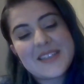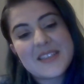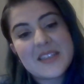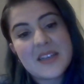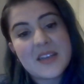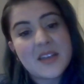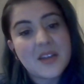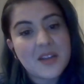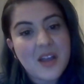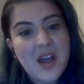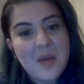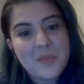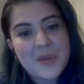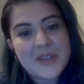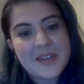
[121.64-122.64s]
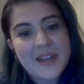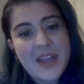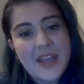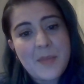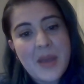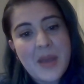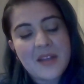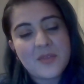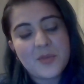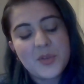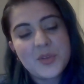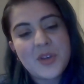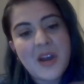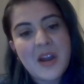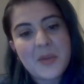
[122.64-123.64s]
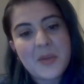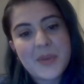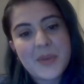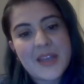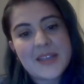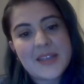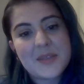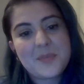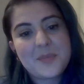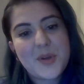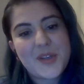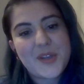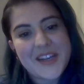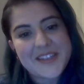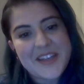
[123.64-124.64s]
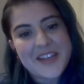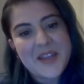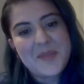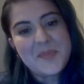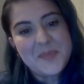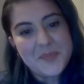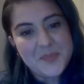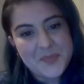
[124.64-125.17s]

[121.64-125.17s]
is the company name and VooDoo RPA is the product name.